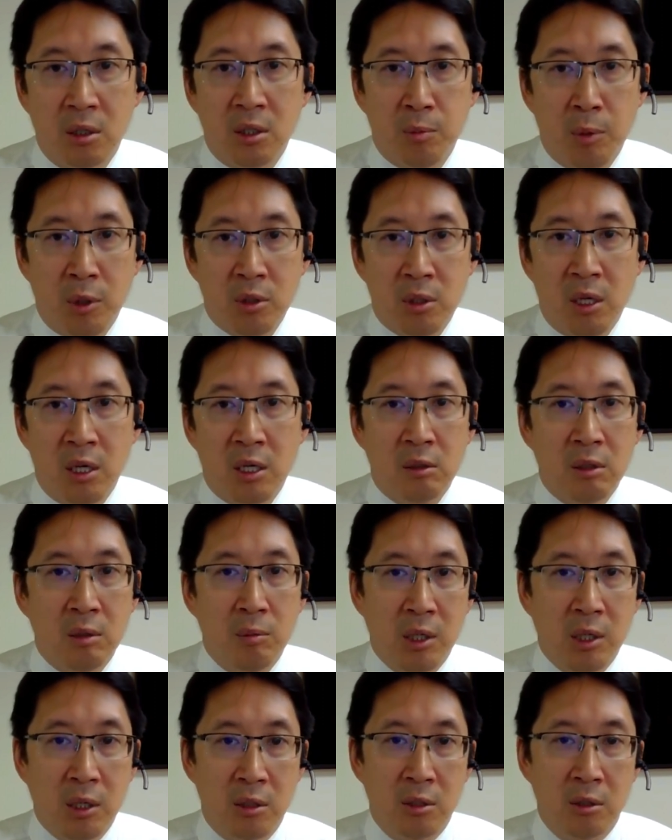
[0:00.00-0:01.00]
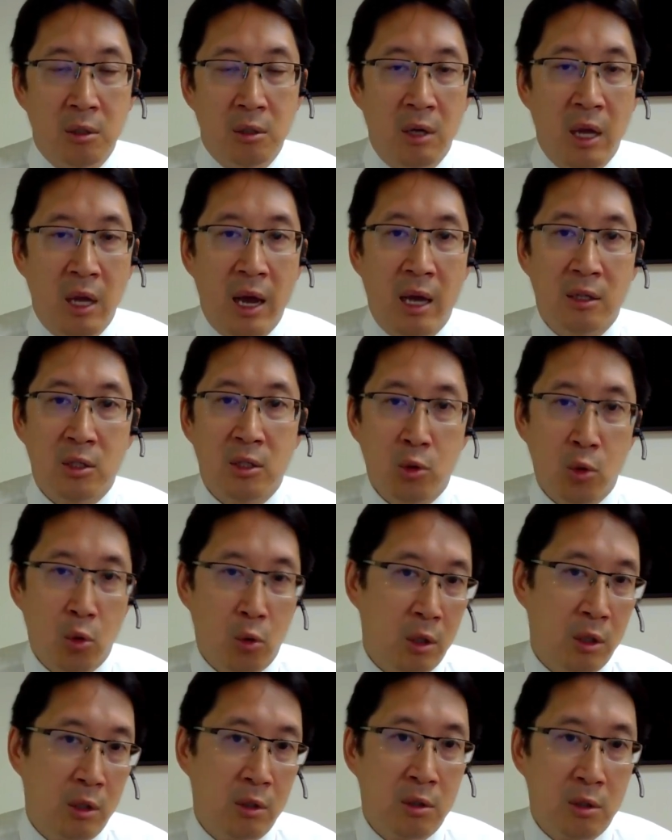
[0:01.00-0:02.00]
It's most likely because they're not
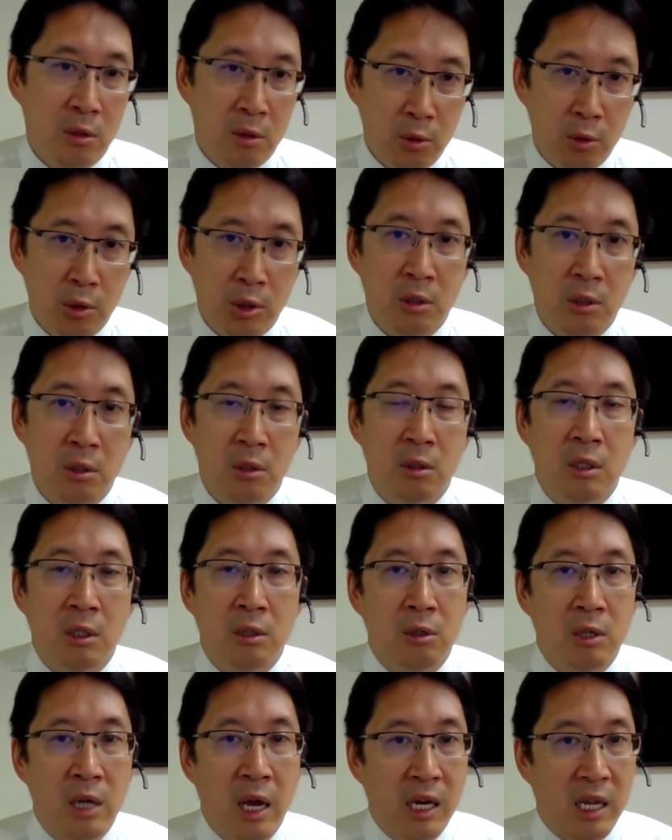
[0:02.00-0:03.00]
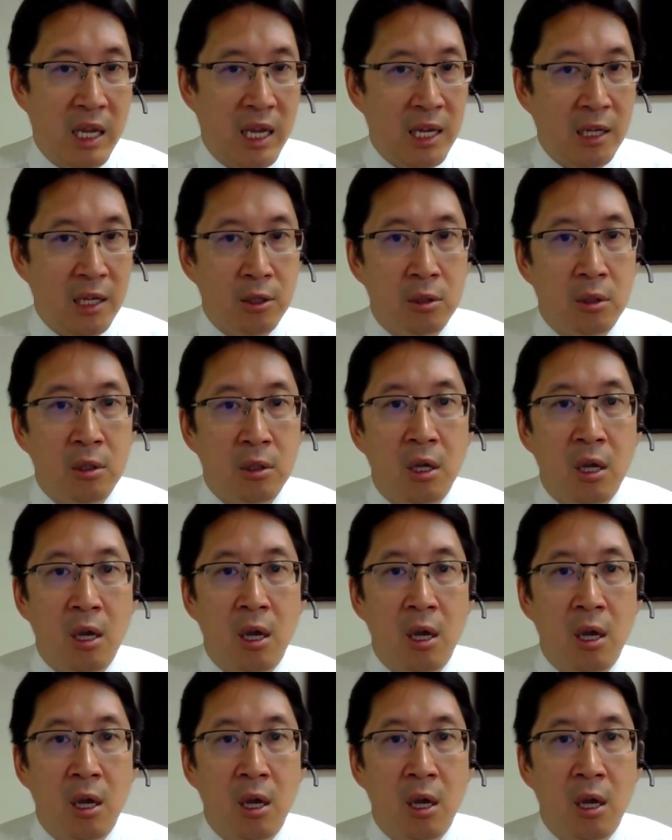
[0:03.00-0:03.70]
stored in solution and they're not handled